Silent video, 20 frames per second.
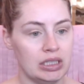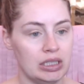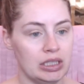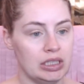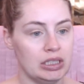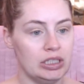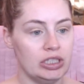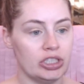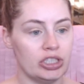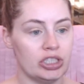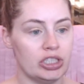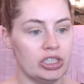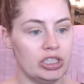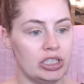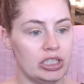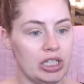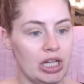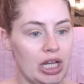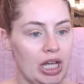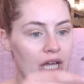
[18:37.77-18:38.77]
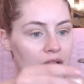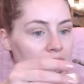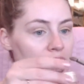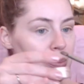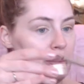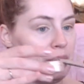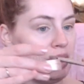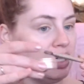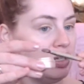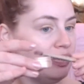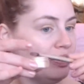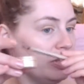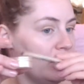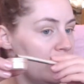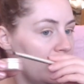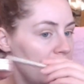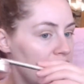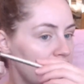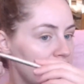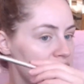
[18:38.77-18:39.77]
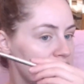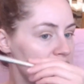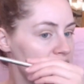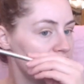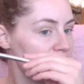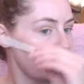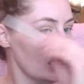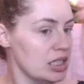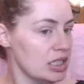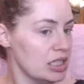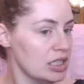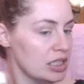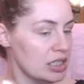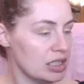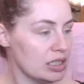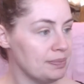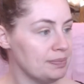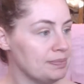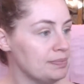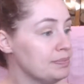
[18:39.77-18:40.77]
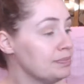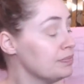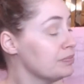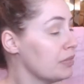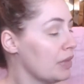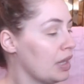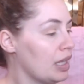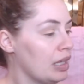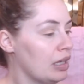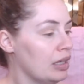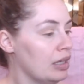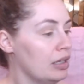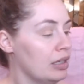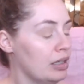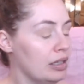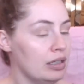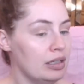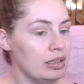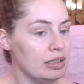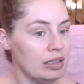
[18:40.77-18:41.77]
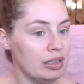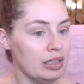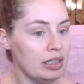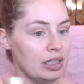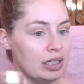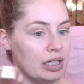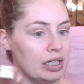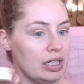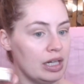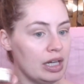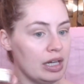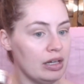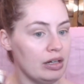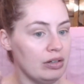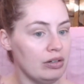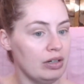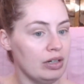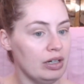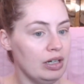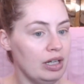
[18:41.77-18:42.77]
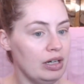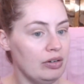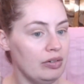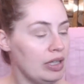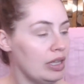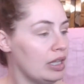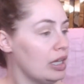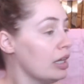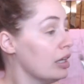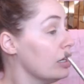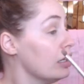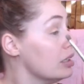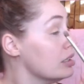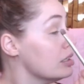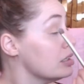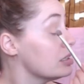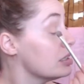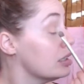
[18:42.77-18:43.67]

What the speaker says: Just tap off the excess. Look at how glowy that is.